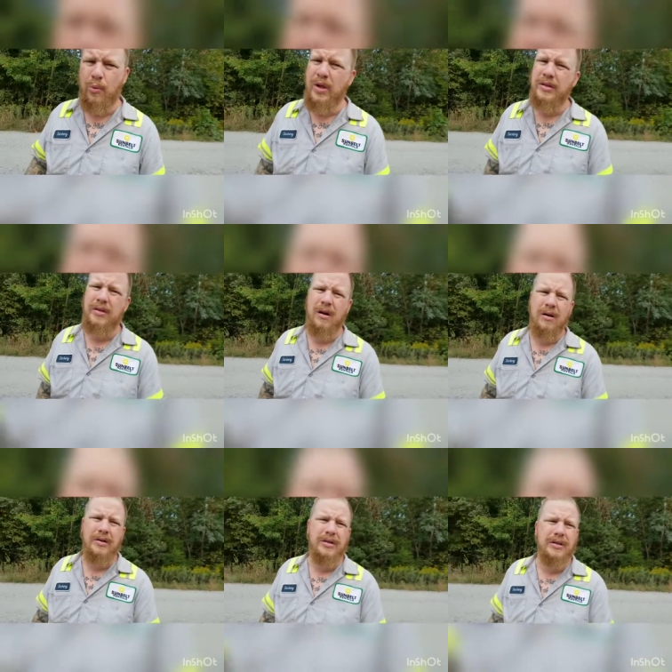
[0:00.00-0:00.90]

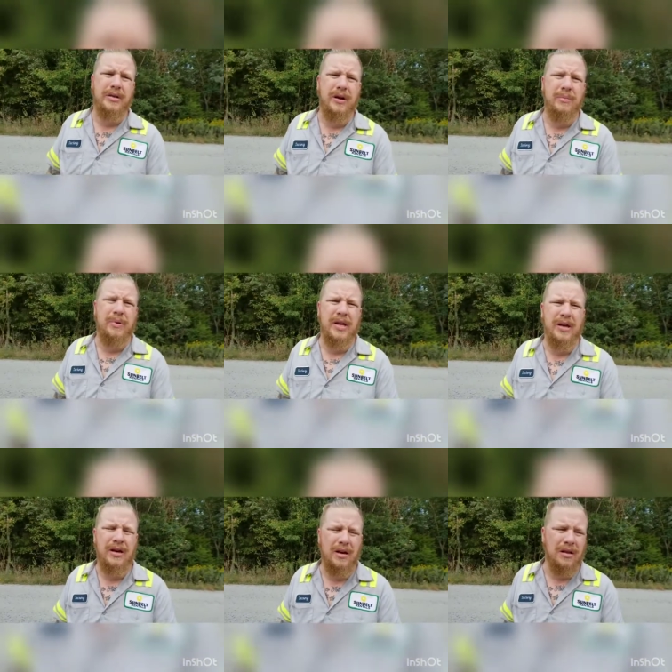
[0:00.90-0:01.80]
Windstar is just going to be
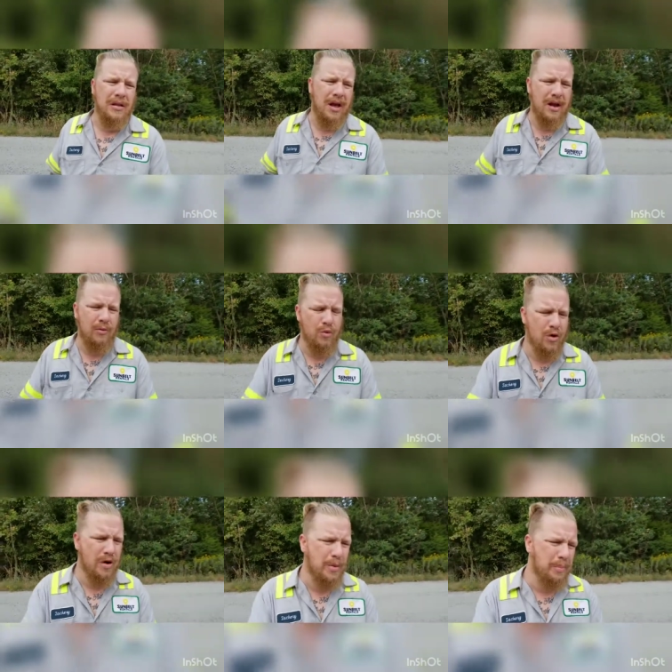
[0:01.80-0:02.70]
a lot of
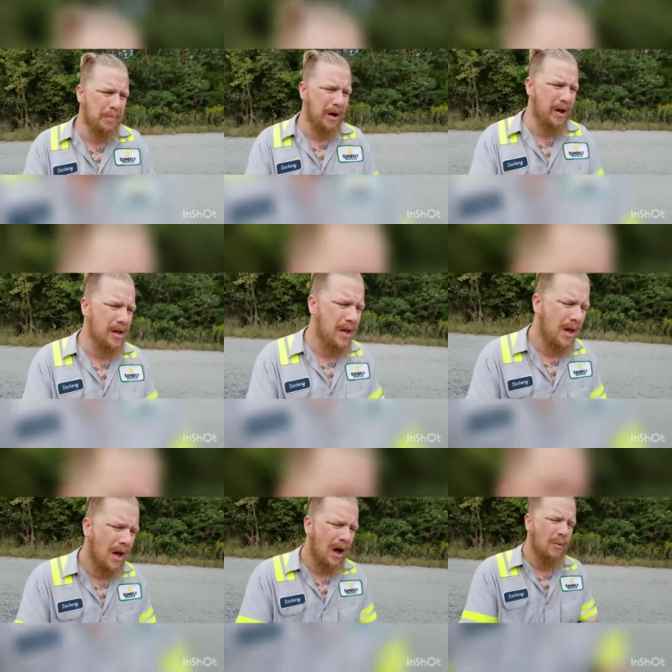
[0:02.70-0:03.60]
work, but
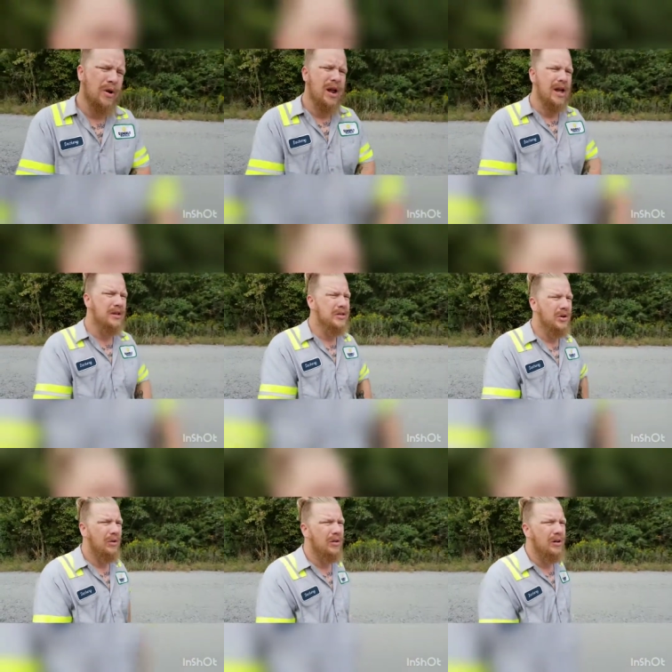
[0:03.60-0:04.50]
I went ahead and
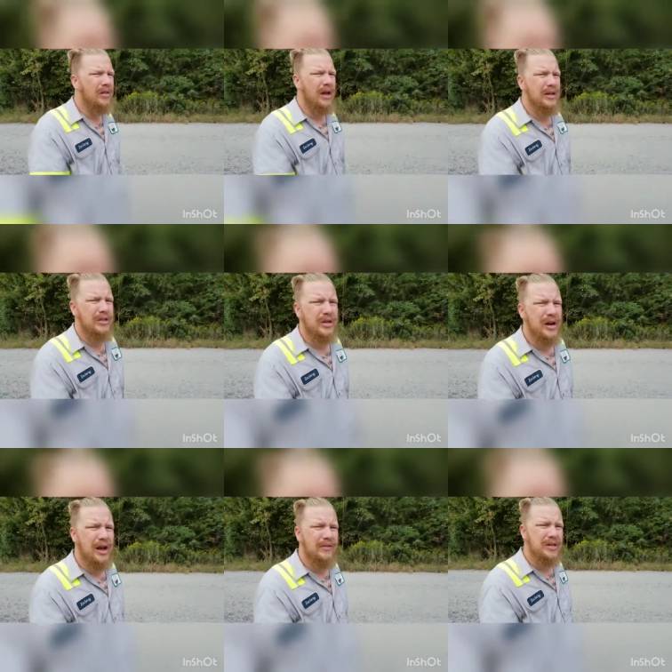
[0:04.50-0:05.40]
told her that I should
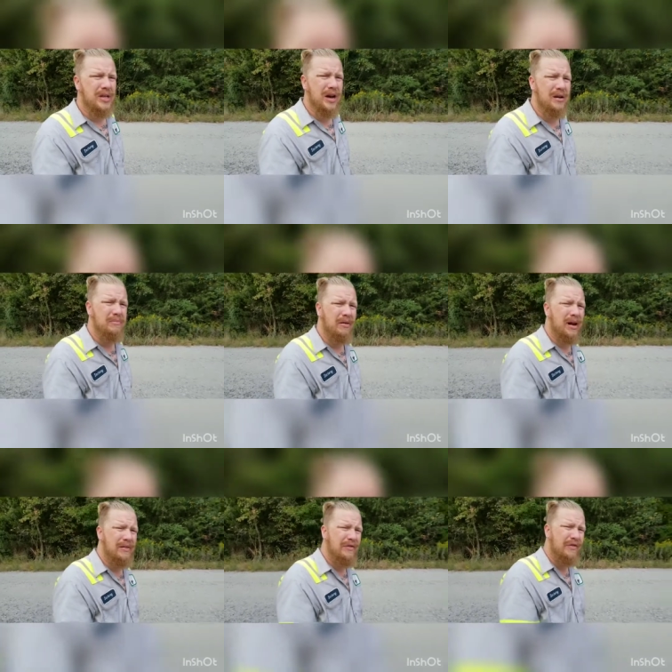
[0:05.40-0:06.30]
have it done
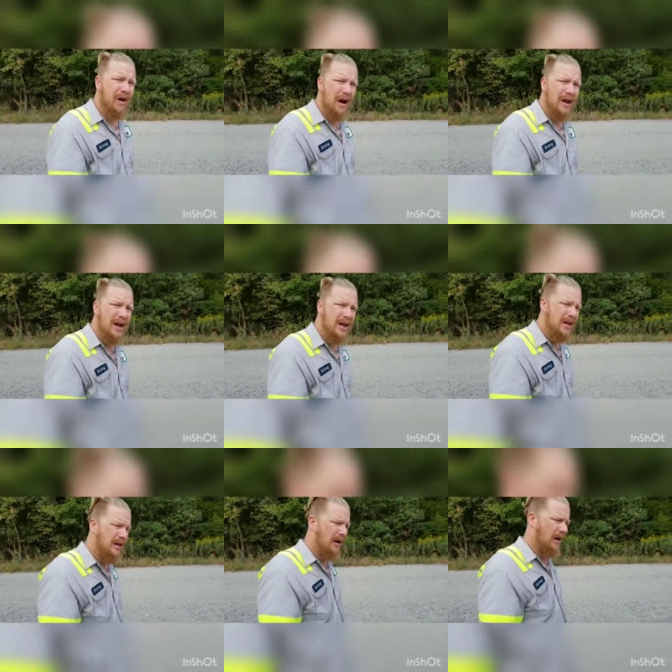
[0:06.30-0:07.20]
by
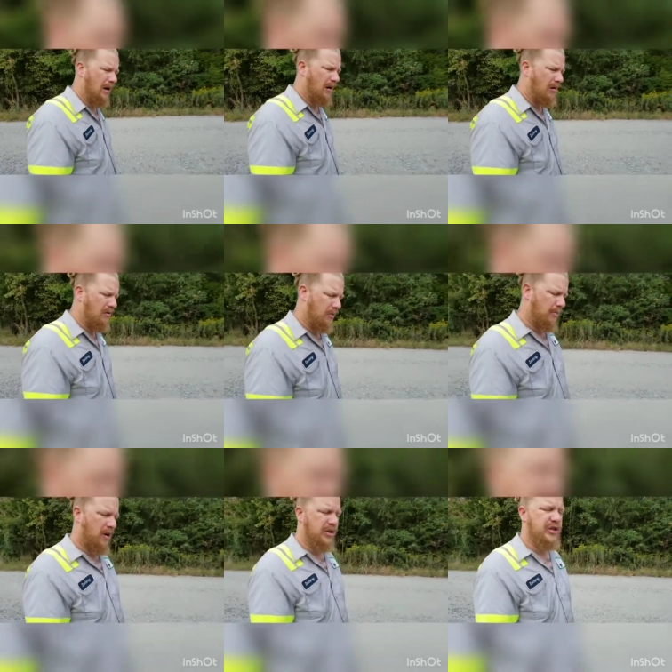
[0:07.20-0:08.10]
Friday. All the
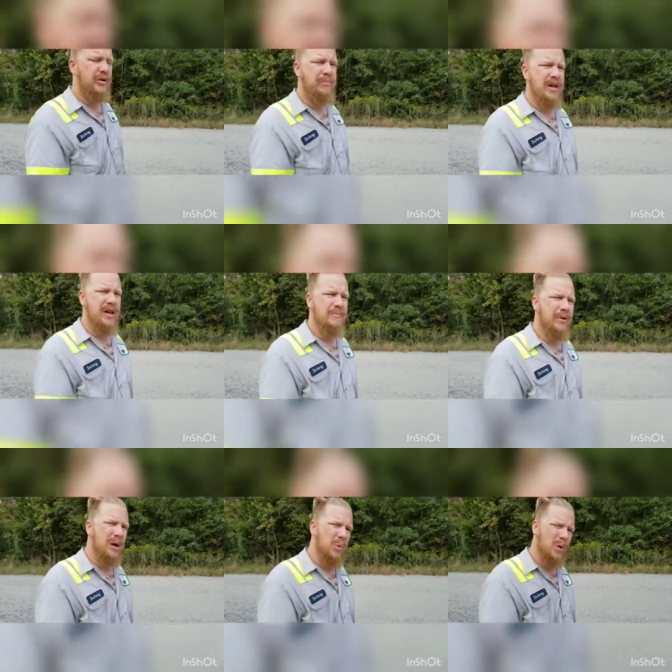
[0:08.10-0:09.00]
parts should be in
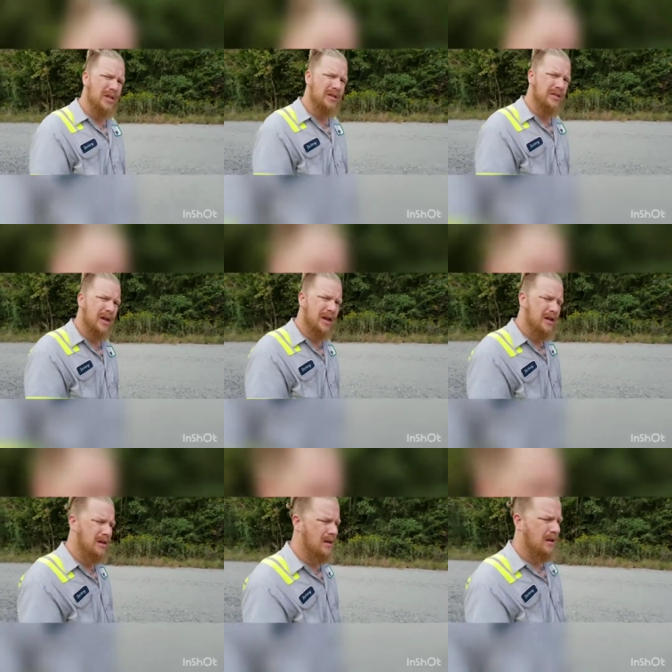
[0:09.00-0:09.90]
by
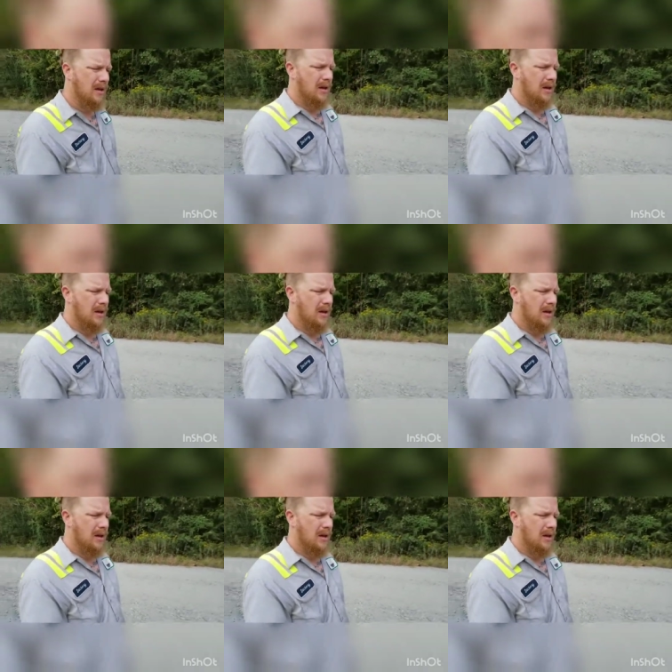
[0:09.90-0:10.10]
Wednesday.